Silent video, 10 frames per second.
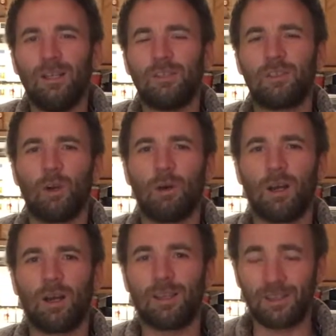So
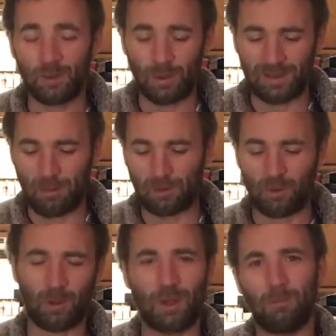in this week's
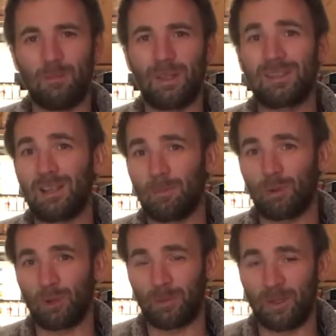episode we're going to mix it up
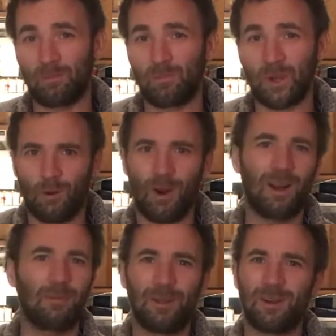a little bit. We're
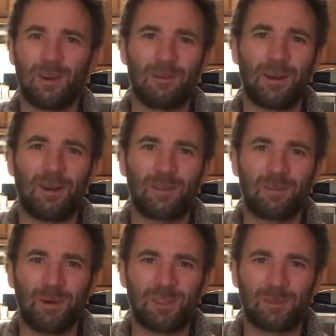not going to be talking about
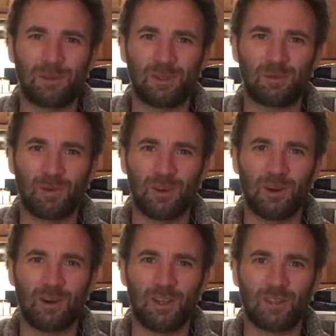awesome recipes with
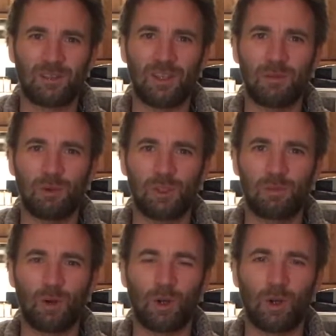our Sandy Mush
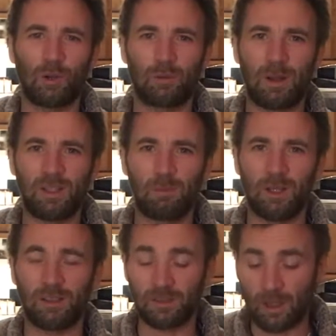Smoking Co. spice
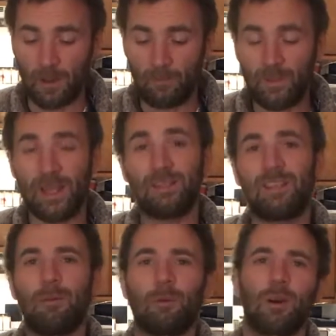blends.
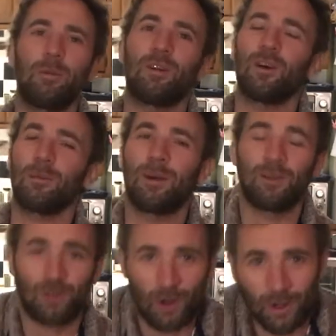Instead we're going to be talking
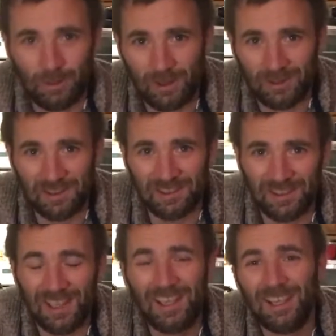about doggy
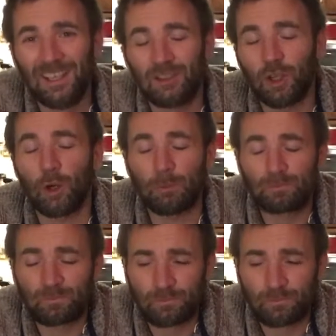biscuits. So